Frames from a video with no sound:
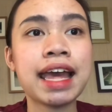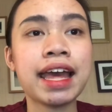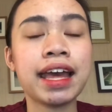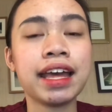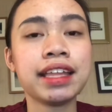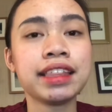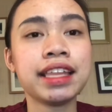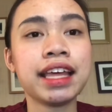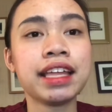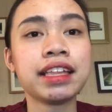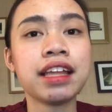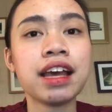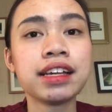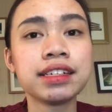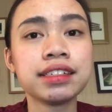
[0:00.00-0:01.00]
And then
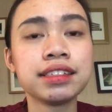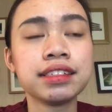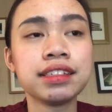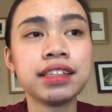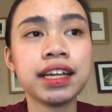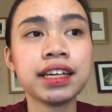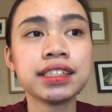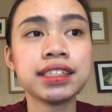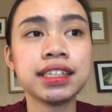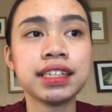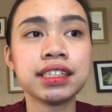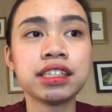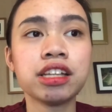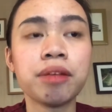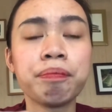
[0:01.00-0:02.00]
next is
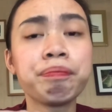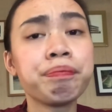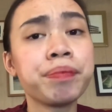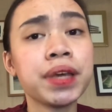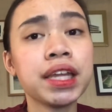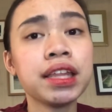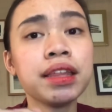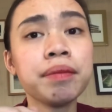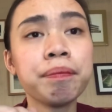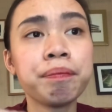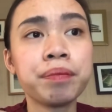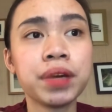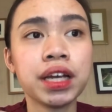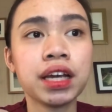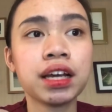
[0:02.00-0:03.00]
the pin
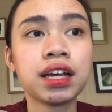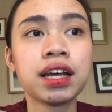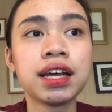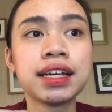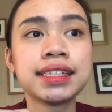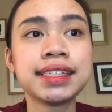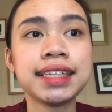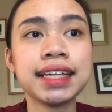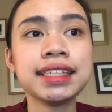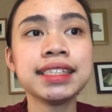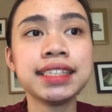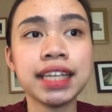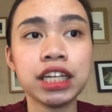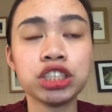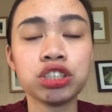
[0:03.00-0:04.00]
prick
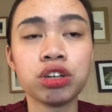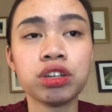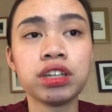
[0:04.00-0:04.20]
sensation.